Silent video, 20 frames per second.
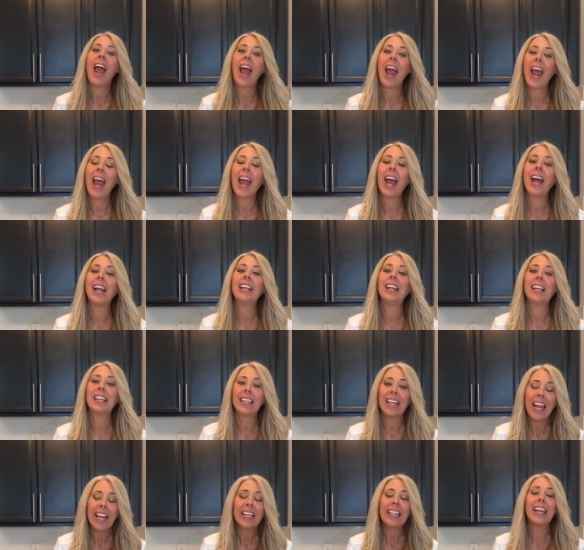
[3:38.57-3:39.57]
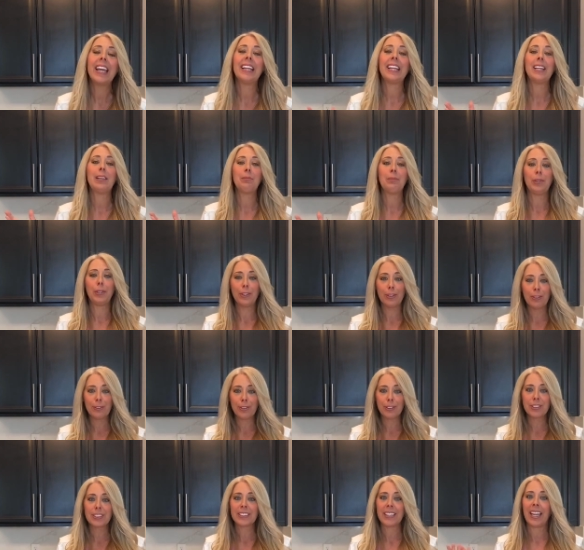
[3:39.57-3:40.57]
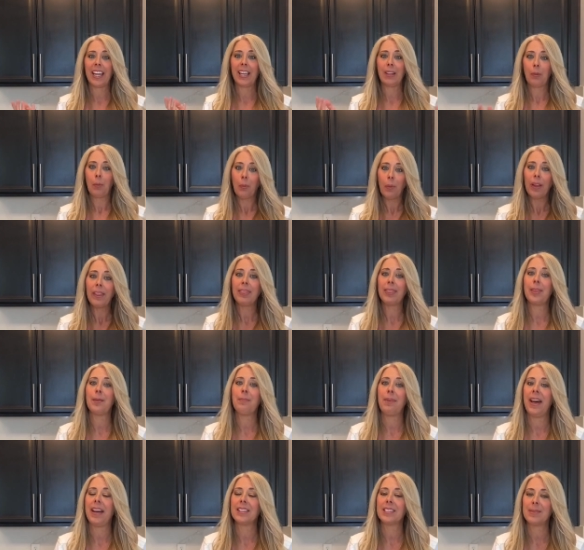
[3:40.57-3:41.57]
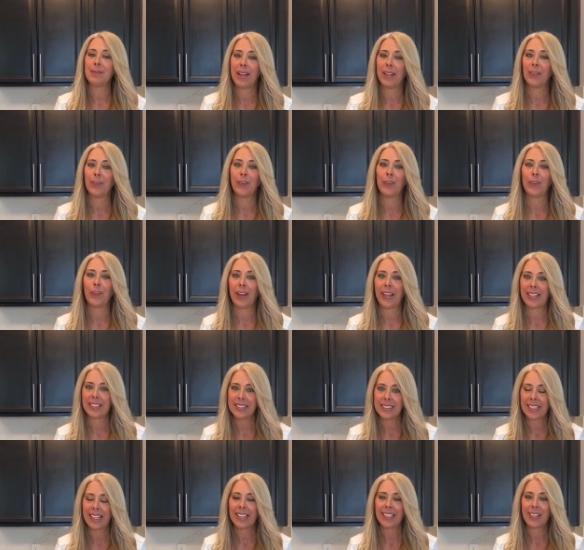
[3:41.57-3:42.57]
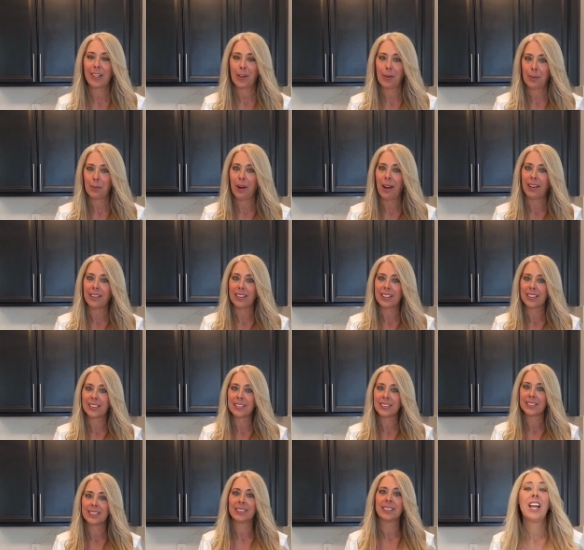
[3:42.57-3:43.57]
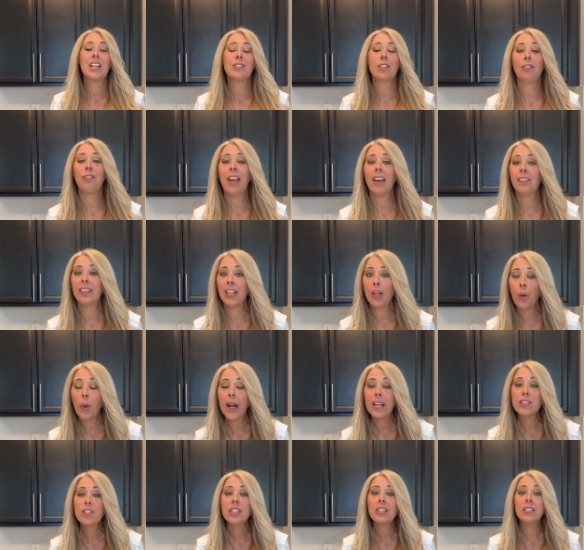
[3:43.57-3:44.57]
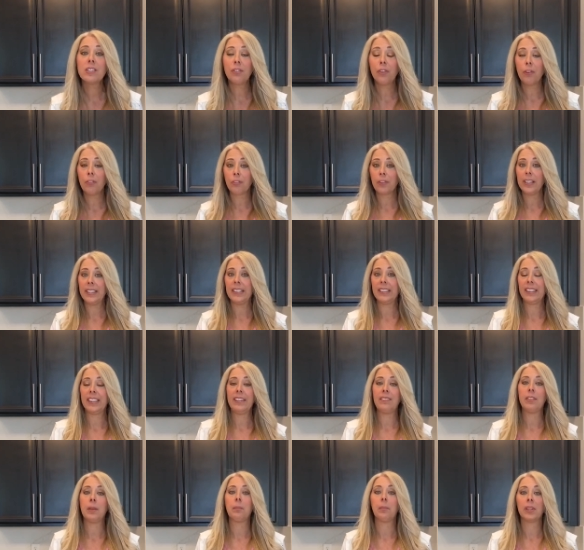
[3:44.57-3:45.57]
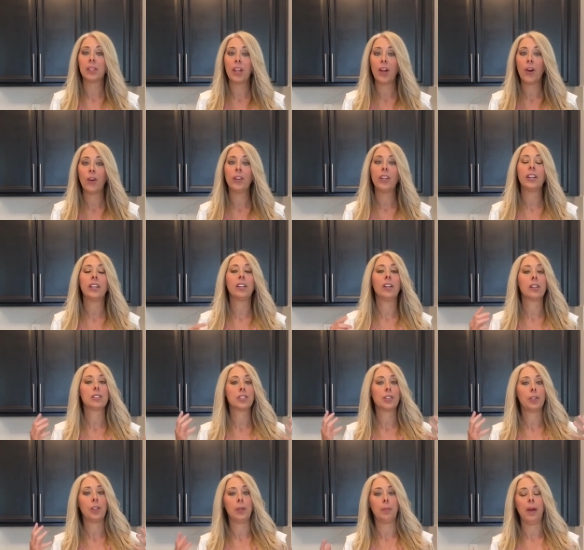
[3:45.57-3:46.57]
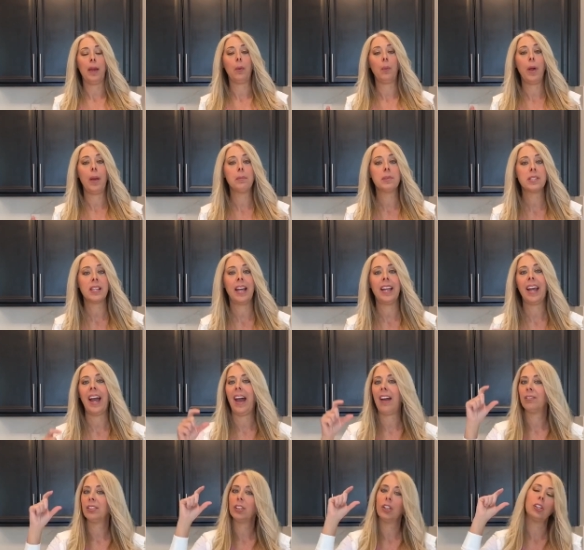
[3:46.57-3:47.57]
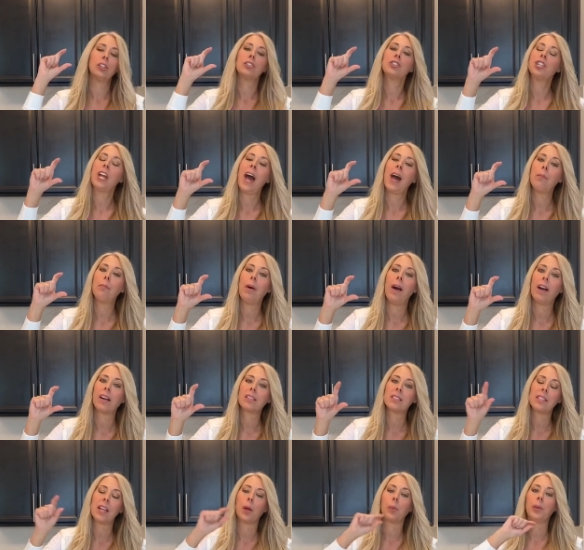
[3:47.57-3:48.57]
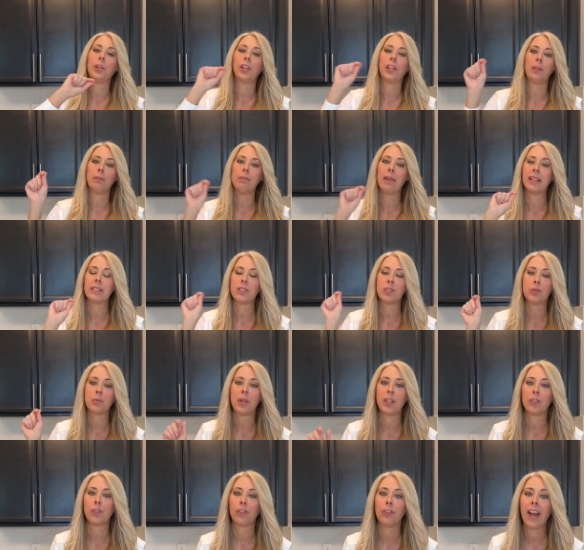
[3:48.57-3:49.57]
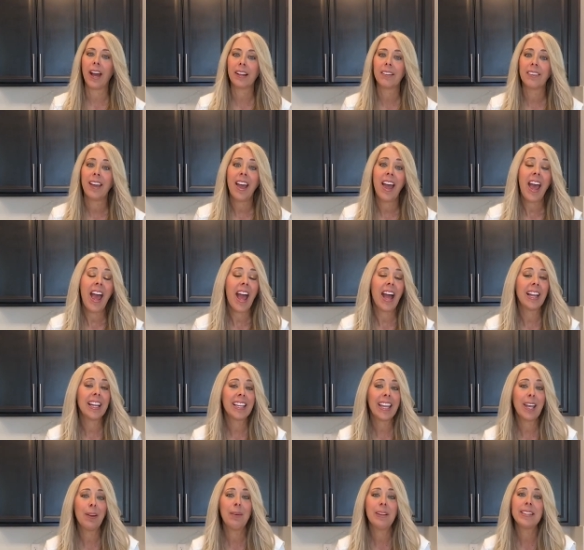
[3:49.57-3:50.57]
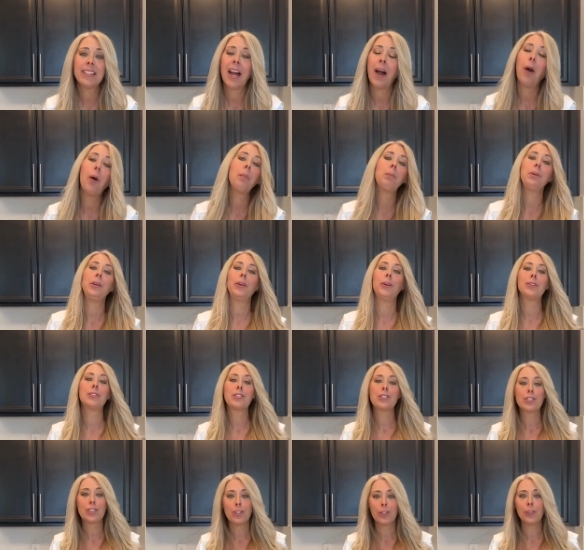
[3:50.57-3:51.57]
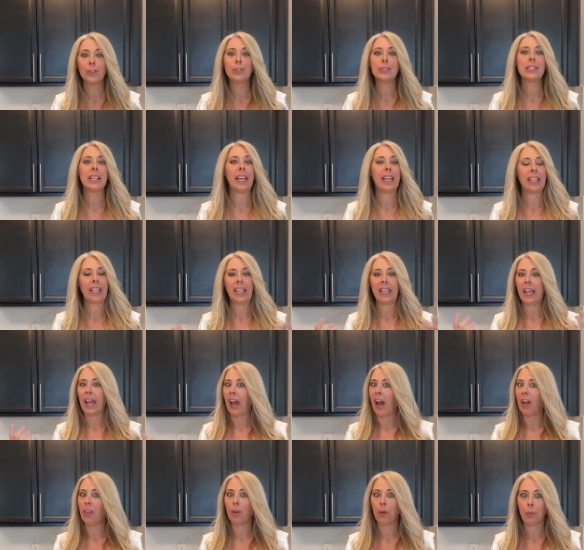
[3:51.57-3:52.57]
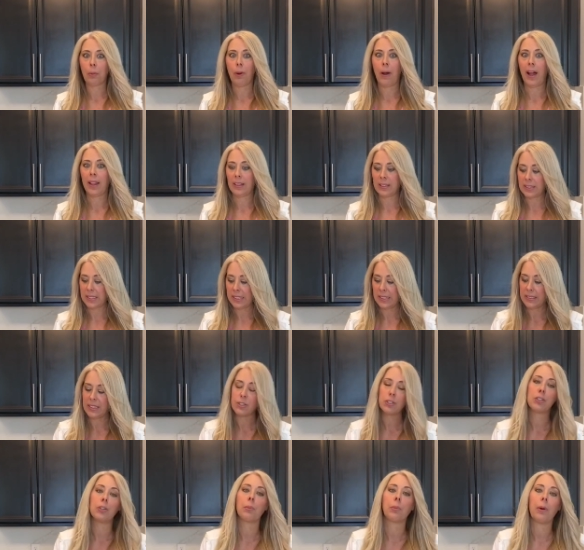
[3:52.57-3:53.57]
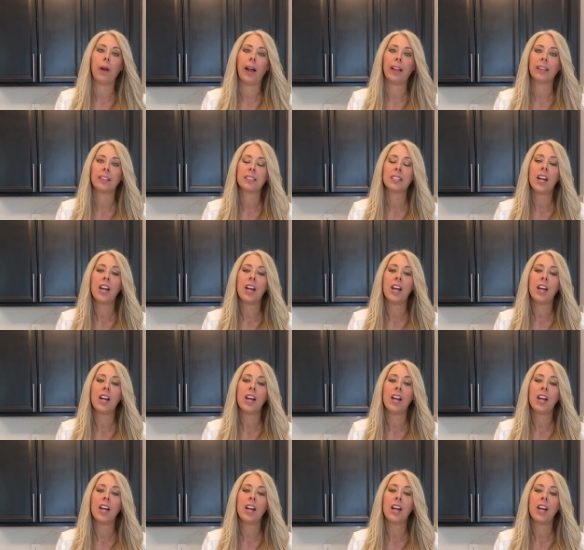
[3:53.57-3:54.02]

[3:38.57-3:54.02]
and getting beautiful skin with the best medical grade skincare products. So if you have any questions, feel free to leave them below. You can also go to my website. I have a little chat box there where you can message me direct. And I can't wait to help you choose any other products and additional products